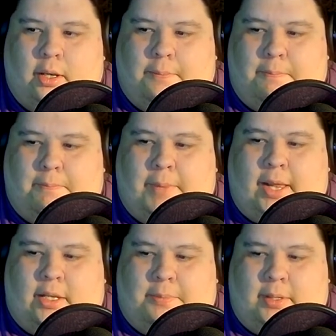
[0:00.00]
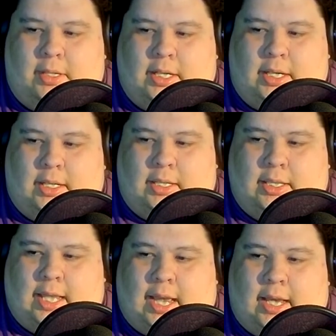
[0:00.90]
malleability
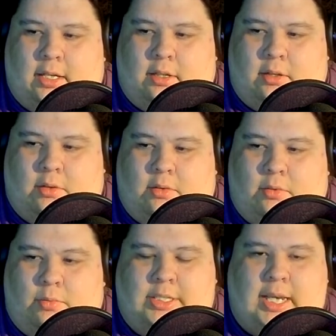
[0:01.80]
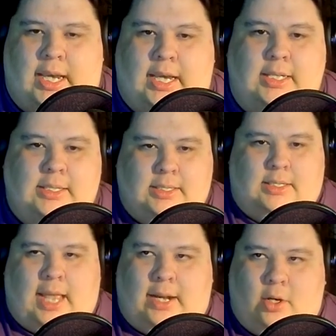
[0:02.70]
that retains
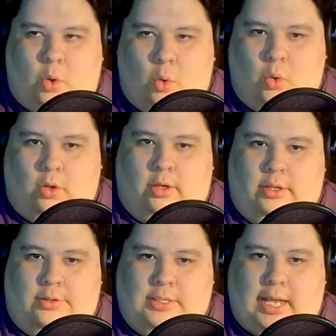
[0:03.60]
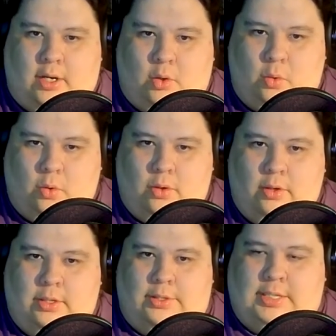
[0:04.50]
that core. There's that
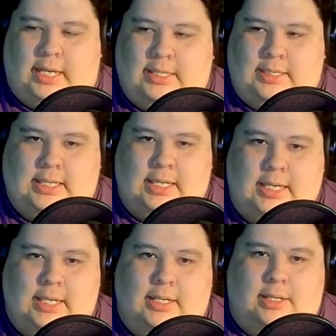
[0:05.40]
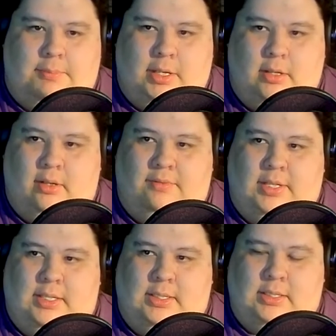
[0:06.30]
core, there's that seed in the middle of
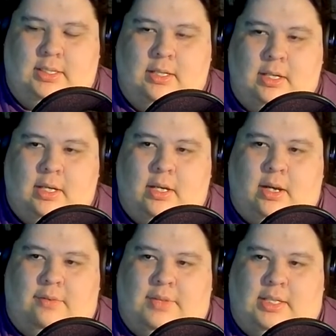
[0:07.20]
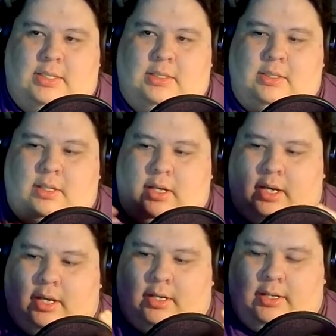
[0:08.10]
this, of this
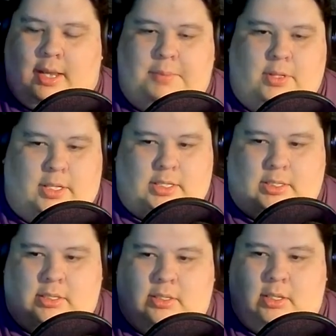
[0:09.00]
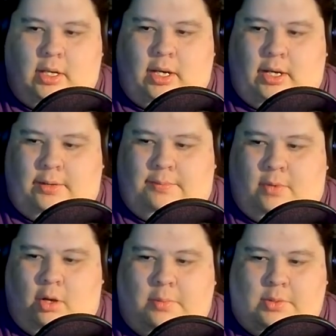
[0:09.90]
uh, nebulous, um,
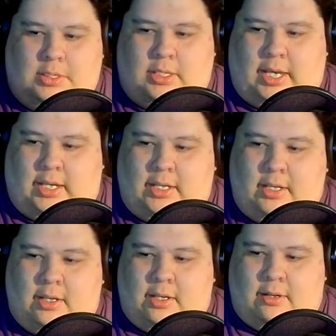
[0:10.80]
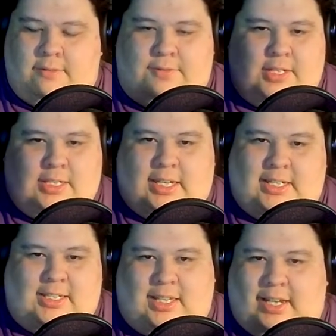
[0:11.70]
almost like
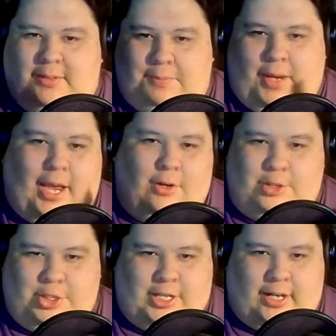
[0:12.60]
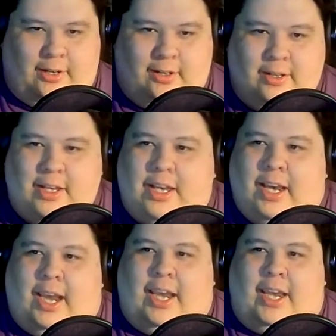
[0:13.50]
viscous, like outer shell.
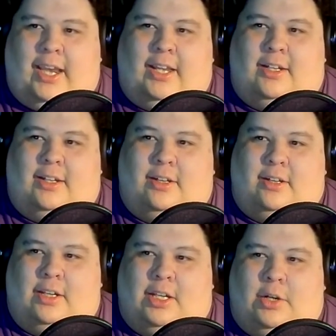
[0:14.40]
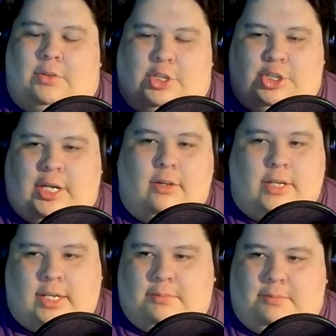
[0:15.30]
And, you know, the shell
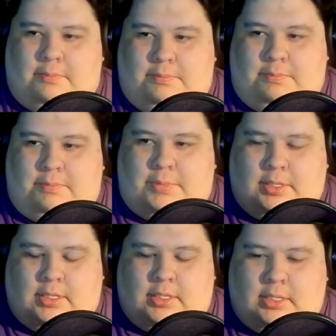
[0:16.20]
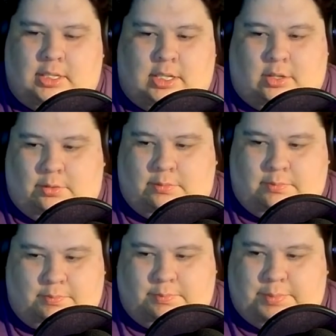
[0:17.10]
can, you know,
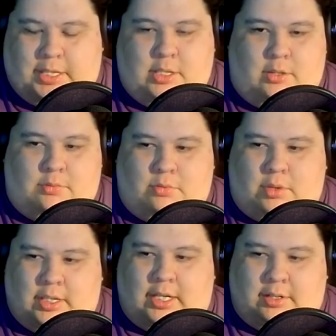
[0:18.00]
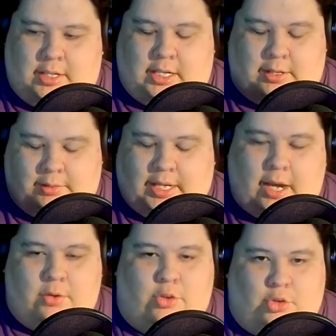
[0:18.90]
be can can
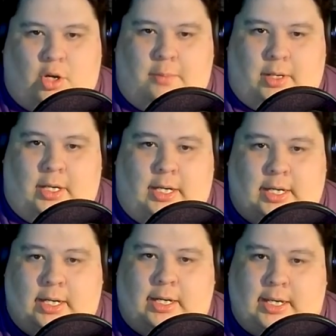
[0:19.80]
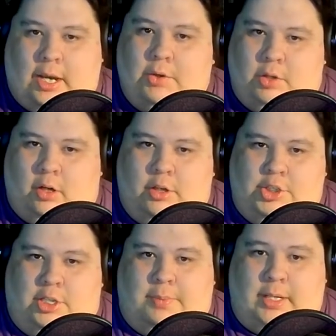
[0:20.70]
encounter trauma, it can encounter
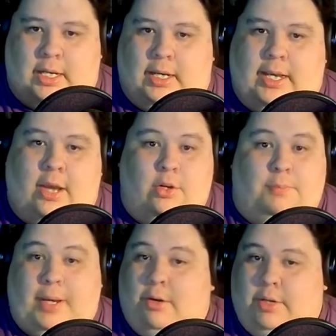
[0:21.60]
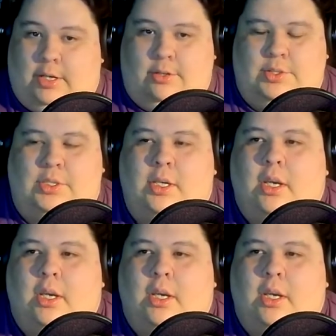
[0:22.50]
hardship, it can encounter barriers,